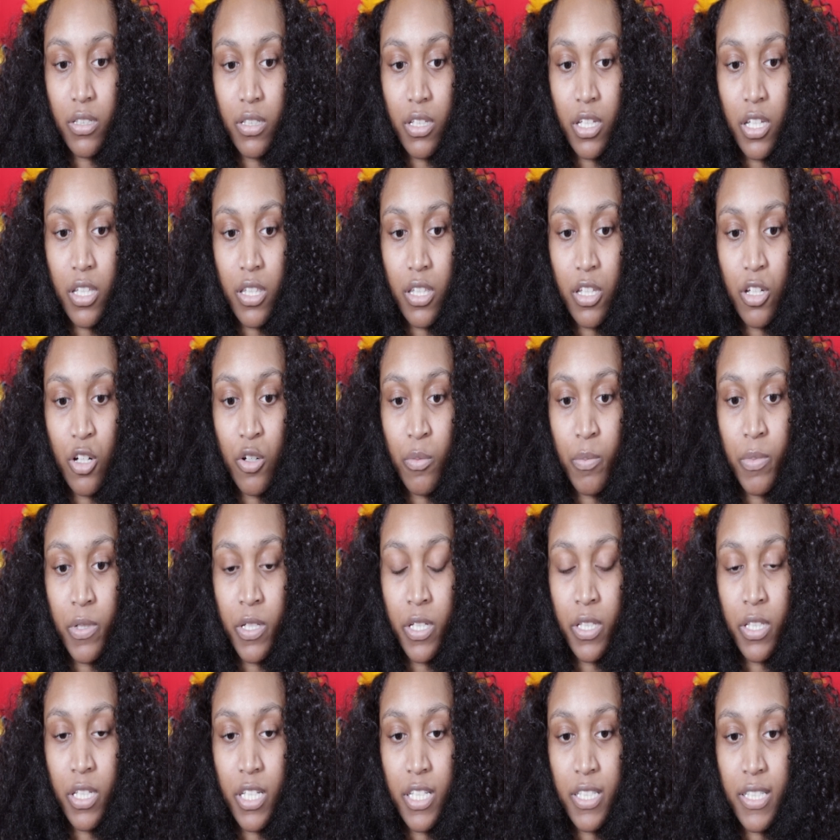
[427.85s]

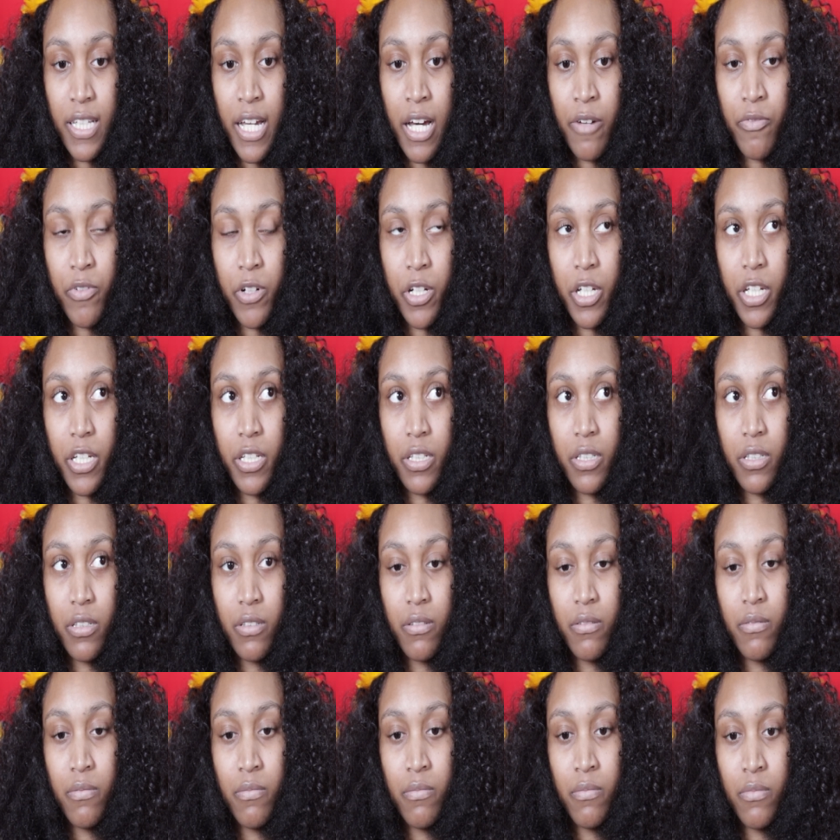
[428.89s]
Ethiopian, East African.
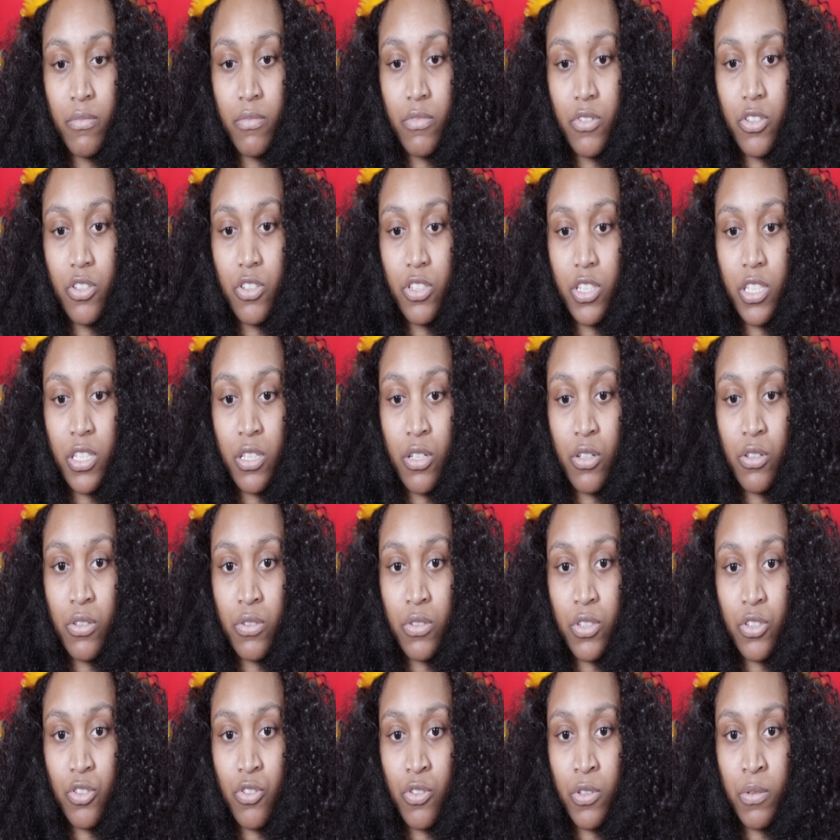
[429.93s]
You see
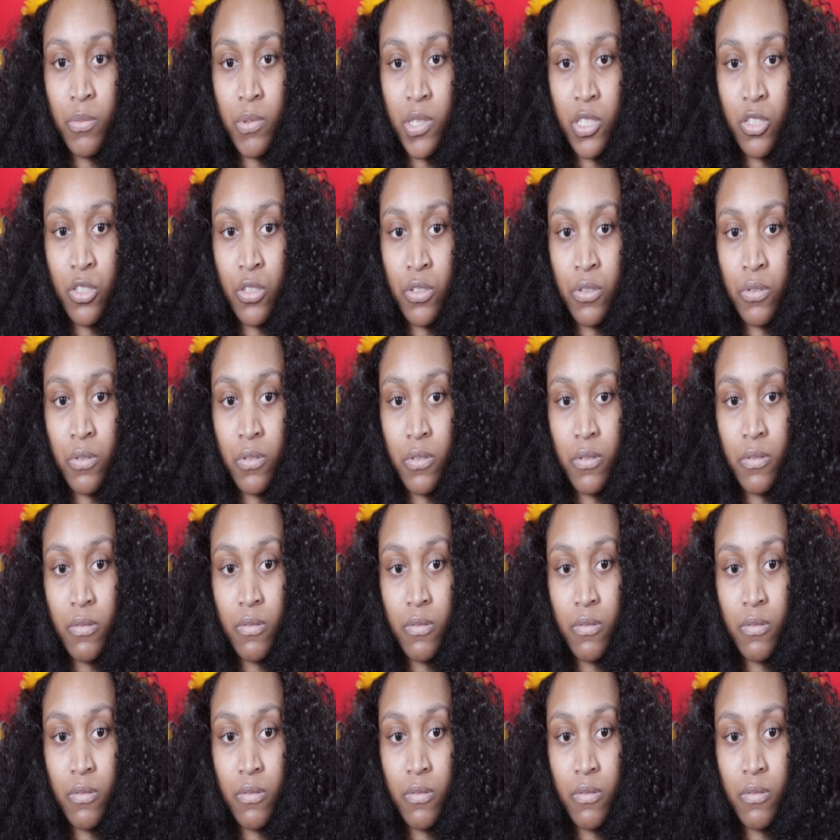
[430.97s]
those groups too.